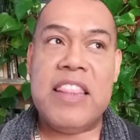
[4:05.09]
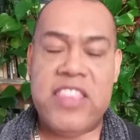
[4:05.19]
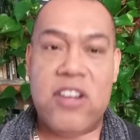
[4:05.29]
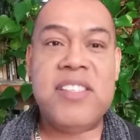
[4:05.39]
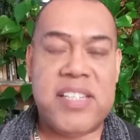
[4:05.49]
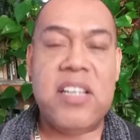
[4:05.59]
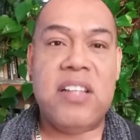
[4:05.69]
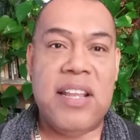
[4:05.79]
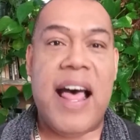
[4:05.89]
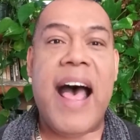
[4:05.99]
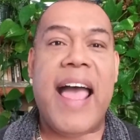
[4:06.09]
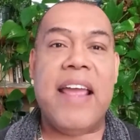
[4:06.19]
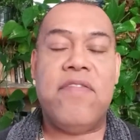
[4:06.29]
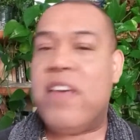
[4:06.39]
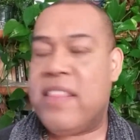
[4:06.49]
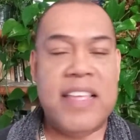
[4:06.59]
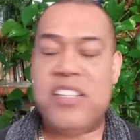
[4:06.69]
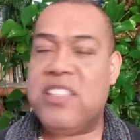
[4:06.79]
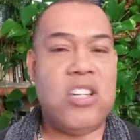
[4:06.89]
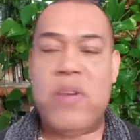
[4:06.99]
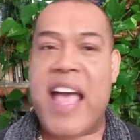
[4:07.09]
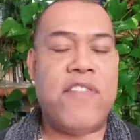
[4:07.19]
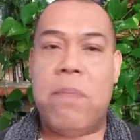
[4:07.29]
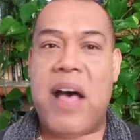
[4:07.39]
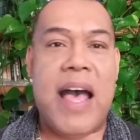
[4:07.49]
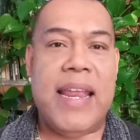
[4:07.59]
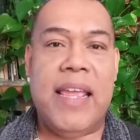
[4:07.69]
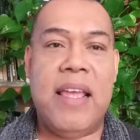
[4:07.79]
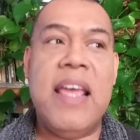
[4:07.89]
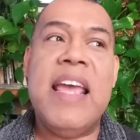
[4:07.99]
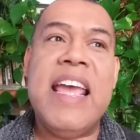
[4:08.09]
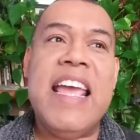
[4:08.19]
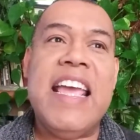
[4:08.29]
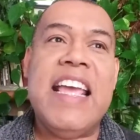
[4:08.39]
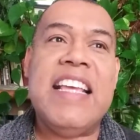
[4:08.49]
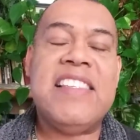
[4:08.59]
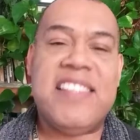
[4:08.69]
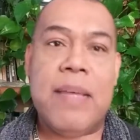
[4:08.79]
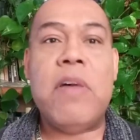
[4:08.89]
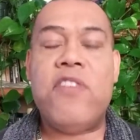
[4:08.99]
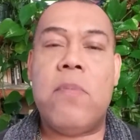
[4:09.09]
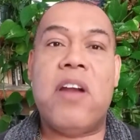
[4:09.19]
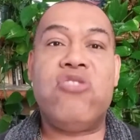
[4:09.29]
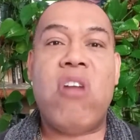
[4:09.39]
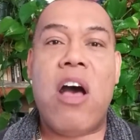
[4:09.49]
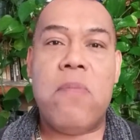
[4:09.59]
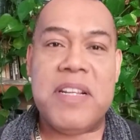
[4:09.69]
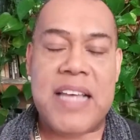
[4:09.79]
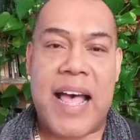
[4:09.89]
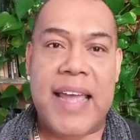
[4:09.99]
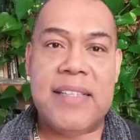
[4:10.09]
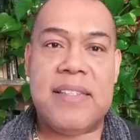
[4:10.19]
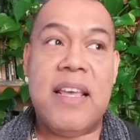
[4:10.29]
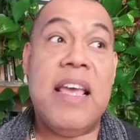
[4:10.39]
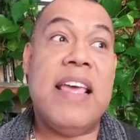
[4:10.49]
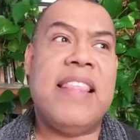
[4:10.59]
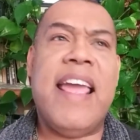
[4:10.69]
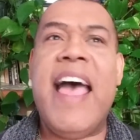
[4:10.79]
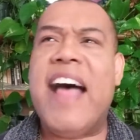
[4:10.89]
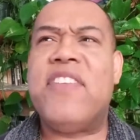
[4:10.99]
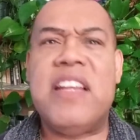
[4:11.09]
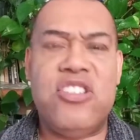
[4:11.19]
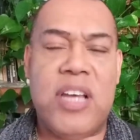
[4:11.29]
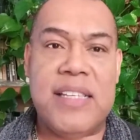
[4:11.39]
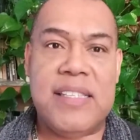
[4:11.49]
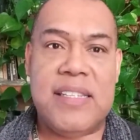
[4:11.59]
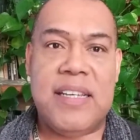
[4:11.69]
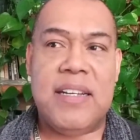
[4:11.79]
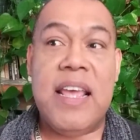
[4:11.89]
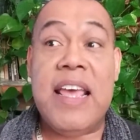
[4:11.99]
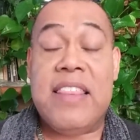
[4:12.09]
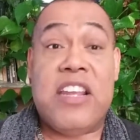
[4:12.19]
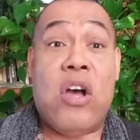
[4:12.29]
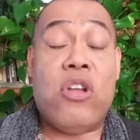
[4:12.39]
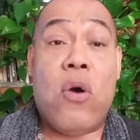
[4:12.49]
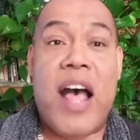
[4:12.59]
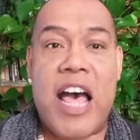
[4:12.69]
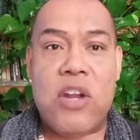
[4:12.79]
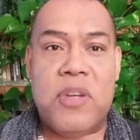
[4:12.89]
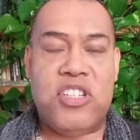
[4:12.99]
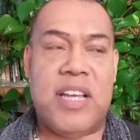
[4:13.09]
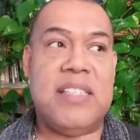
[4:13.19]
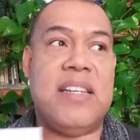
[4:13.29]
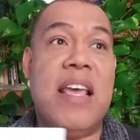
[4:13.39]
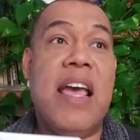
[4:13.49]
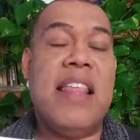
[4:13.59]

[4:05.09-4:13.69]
They're still alive. They just don't have a body. Some of them are traumatized. They haven't adjusted. They don't know how to adjust.